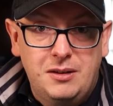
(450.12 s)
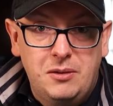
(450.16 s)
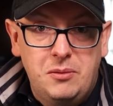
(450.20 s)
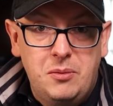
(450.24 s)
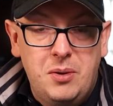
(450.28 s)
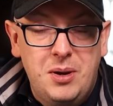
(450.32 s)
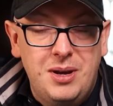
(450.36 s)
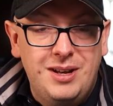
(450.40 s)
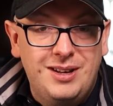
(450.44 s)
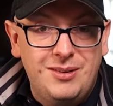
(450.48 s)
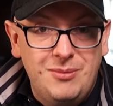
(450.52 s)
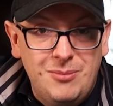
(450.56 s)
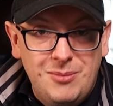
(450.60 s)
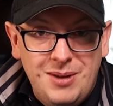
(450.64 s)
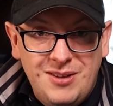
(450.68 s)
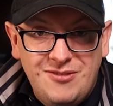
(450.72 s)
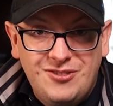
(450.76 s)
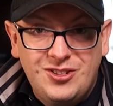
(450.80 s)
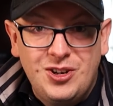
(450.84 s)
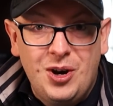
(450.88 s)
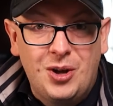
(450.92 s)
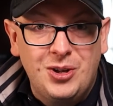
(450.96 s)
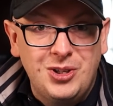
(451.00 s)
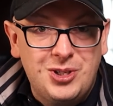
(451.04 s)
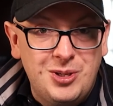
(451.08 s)
We've
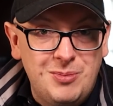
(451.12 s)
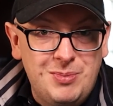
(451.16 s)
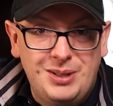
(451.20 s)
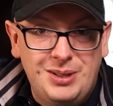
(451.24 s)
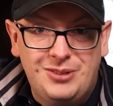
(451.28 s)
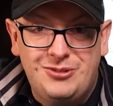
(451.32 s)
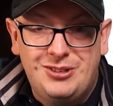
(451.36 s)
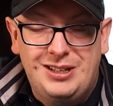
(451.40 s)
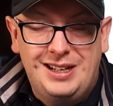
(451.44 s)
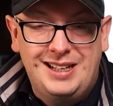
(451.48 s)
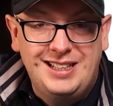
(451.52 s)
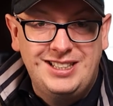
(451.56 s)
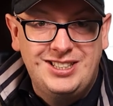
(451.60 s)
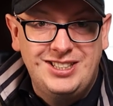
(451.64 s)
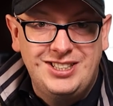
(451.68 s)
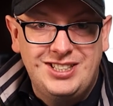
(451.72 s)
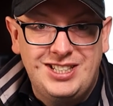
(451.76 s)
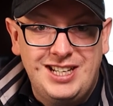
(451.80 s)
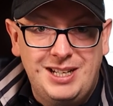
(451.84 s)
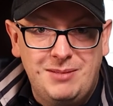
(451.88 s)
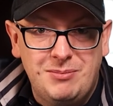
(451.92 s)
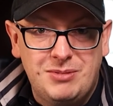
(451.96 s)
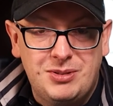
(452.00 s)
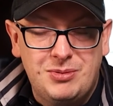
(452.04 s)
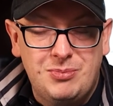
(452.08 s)
got to build
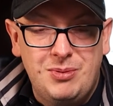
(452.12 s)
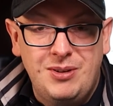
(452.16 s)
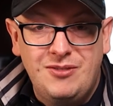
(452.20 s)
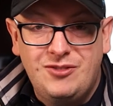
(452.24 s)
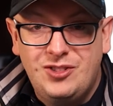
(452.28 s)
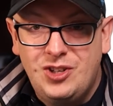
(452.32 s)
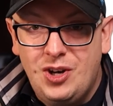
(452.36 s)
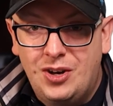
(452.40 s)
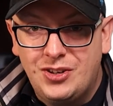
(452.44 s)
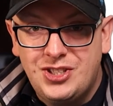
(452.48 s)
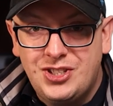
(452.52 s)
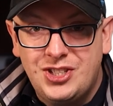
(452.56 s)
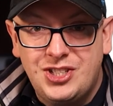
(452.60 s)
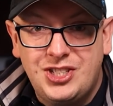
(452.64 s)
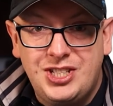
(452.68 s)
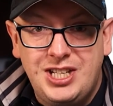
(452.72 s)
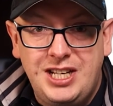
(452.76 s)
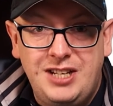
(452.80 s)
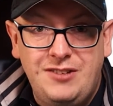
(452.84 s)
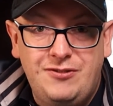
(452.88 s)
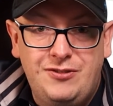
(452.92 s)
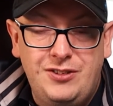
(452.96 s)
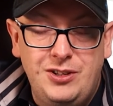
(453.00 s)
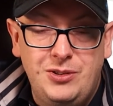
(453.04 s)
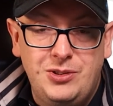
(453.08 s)
relationships. We've got to seed
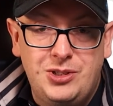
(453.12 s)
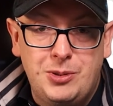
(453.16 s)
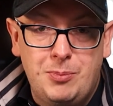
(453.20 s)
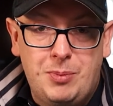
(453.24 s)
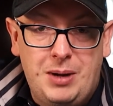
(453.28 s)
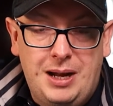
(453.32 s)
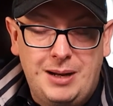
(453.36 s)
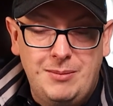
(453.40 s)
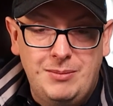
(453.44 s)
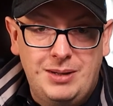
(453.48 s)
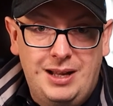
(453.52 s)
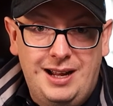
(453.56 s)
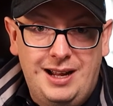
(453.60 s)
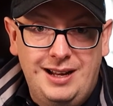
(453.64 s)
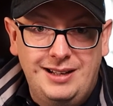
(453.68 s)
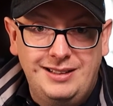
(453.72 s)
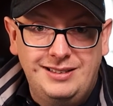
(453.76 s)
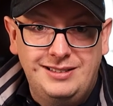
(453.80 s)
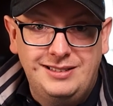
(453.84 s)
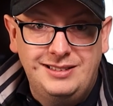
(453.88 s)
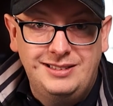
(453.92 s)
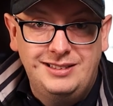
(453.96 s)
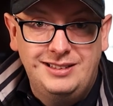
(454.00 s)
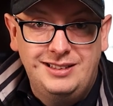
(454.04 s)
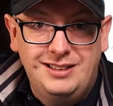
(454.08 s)
future pipeline.
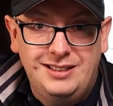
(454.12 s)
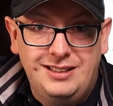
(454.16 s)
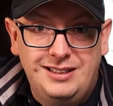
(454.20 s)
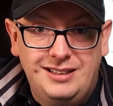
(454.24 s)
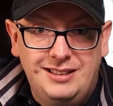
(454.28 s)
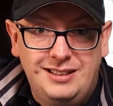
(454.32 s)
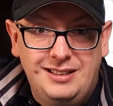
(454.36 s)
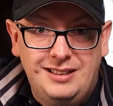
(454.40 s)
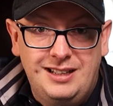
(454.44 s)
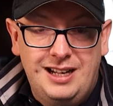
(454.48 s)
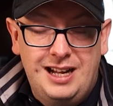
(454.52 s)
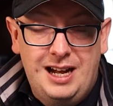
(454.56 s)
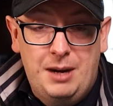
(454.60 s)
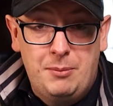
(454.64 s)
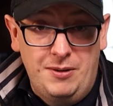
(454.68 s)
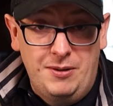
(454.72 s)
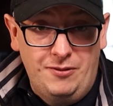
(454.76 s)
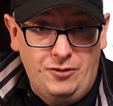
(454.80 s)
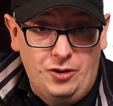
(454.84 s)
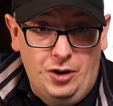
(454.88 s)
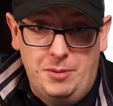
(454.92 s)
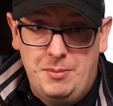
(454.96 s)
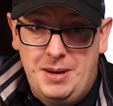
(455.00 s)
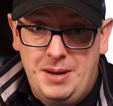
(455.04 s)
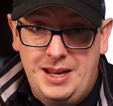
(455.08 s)
And we've
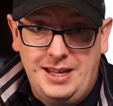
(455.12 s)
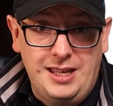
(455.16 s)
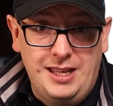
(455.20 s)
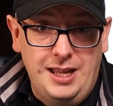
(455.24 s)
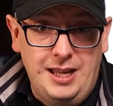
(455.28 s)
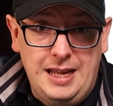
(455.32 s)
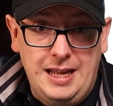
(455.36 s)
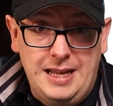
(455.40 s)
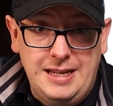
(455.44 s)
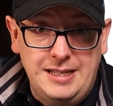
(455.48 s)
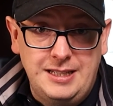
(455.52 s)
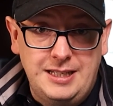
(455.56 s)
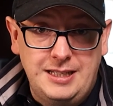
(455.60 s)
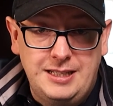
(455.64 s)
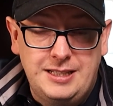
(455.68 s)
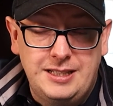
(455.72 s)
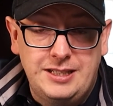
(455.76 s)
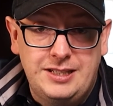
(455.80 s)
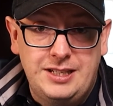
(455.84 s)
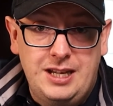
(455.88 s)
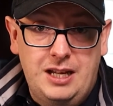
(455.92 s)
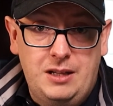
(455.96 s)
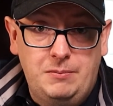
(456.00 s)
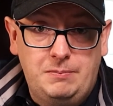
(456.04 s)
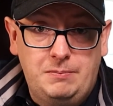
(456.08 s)
got to make it easy to
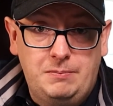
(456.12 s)
sell.